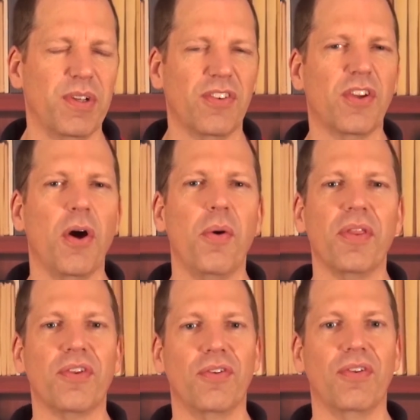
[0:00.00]
We're just
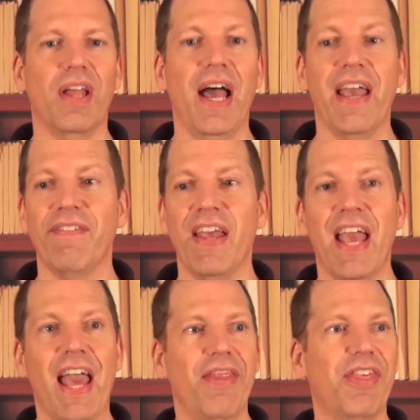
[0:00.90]
going through life
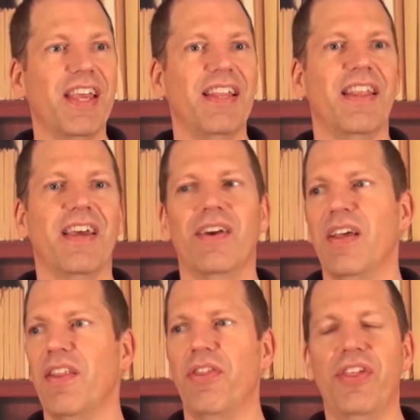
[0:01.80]
and thinking that
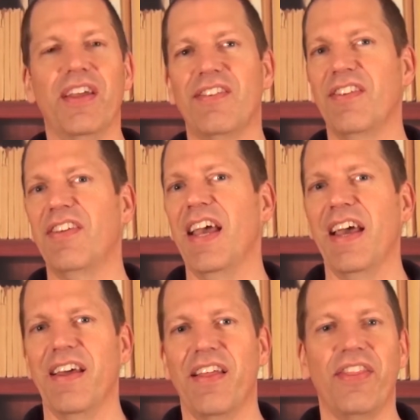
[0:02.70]
this is
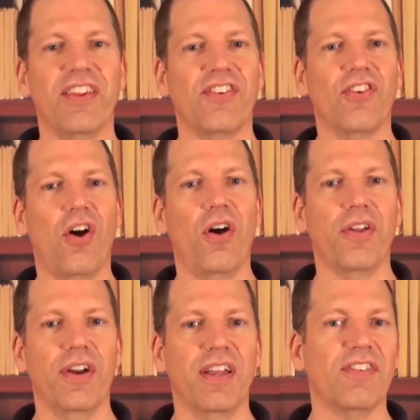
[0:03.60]
it. This is all
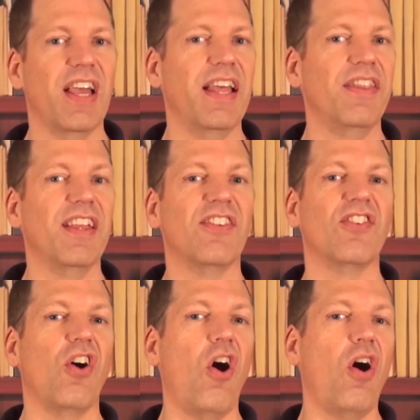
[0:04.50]
there is, and this
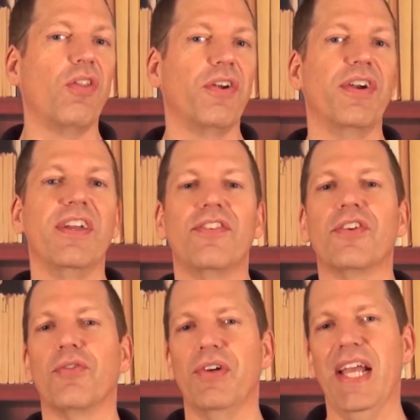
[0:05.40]
is all there is
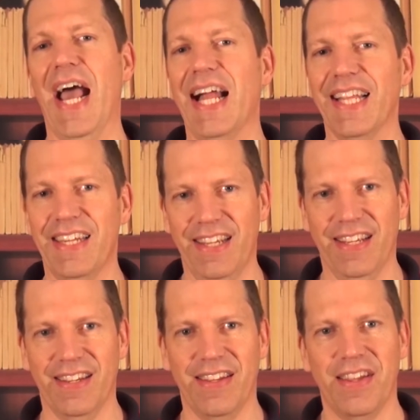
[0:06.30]
to
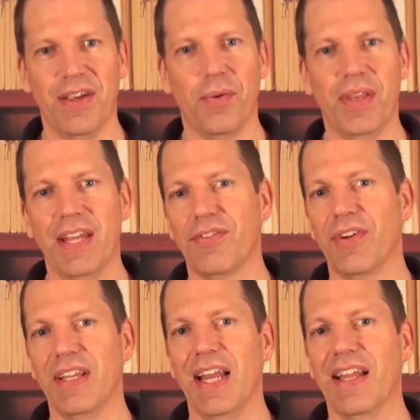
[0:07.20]
reality, when that's
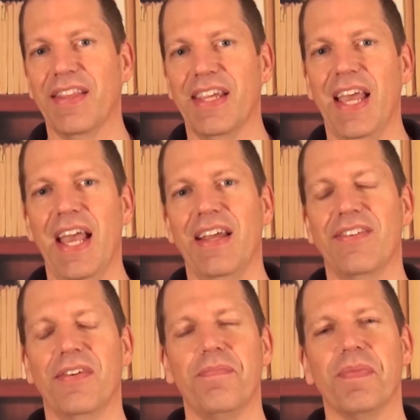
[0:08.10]
really not the
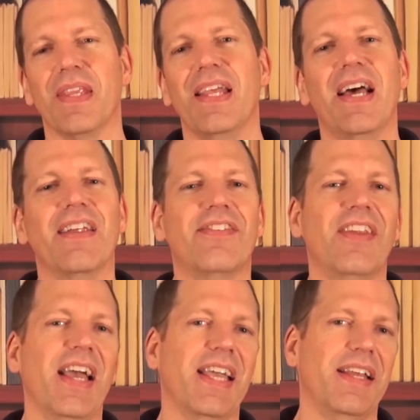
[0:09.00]
case. A
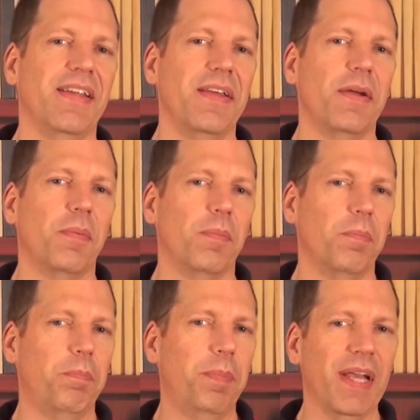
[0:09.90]
second
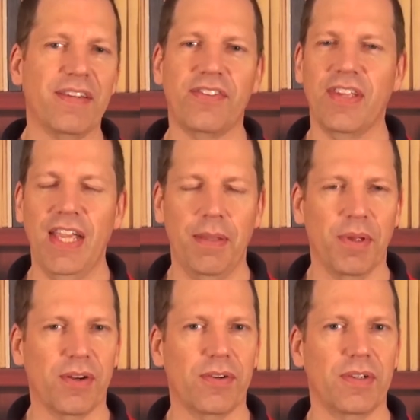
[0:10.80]
big scheme
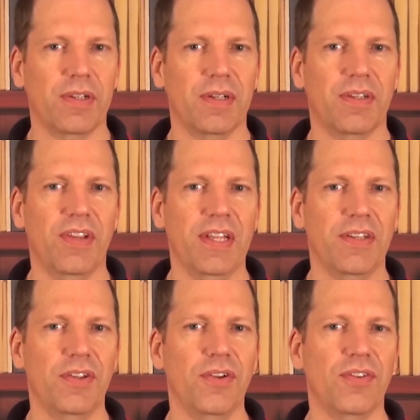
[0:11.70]
that
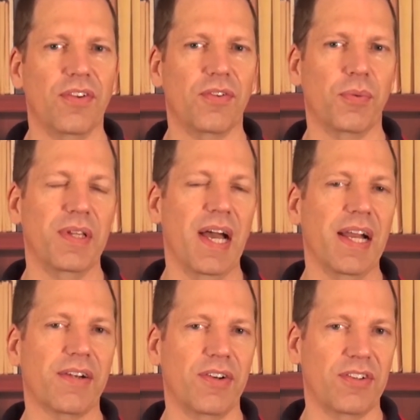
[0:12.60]
Satan uses, with
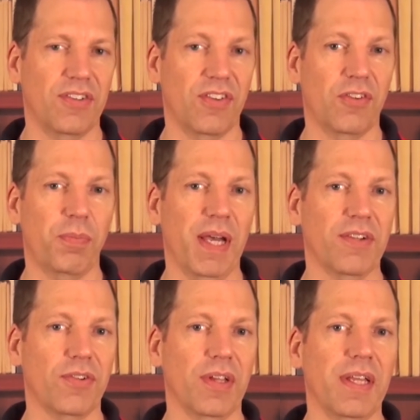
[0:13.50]
non-Christians
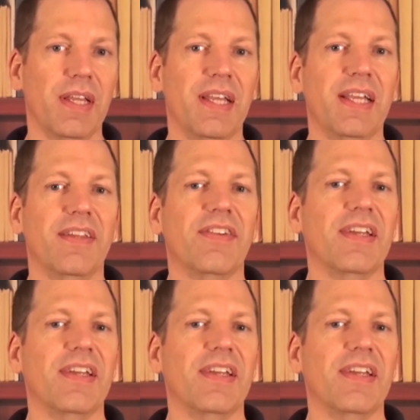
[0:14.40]
especially, is